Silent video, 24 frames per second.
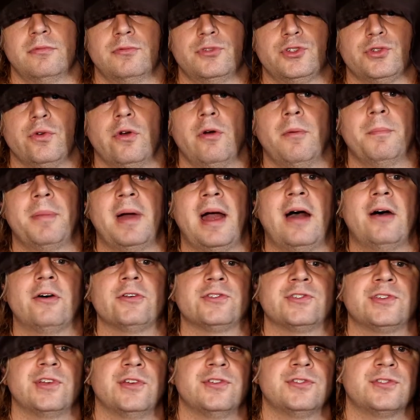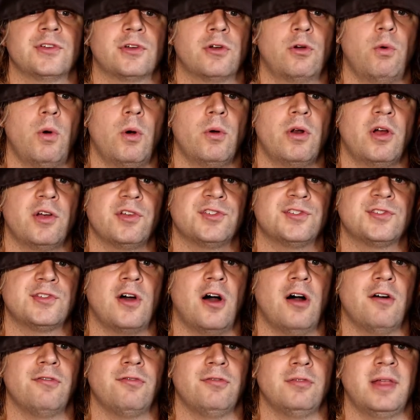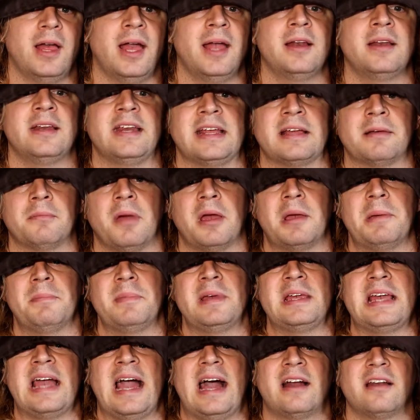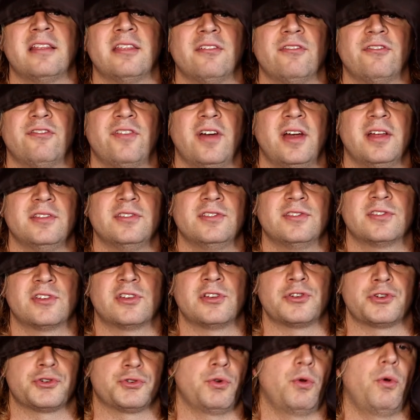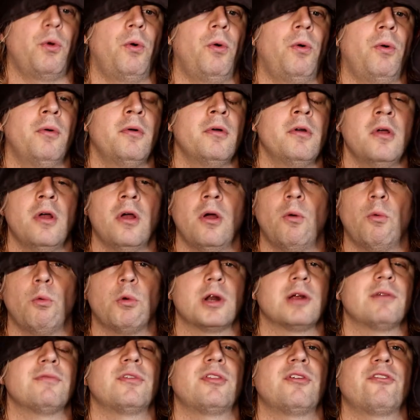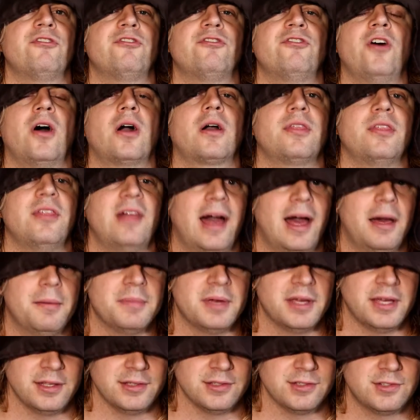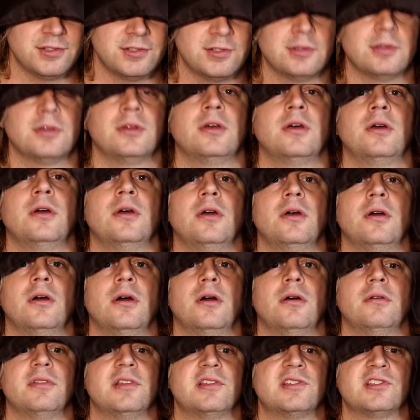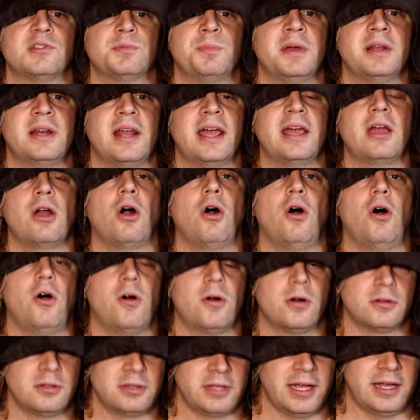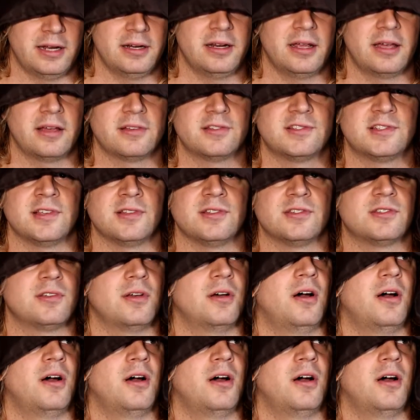Jerome Powell says, quote, a soft landing might be out of the Fed's control. Whatever the fuck that means. This has been a hard landing since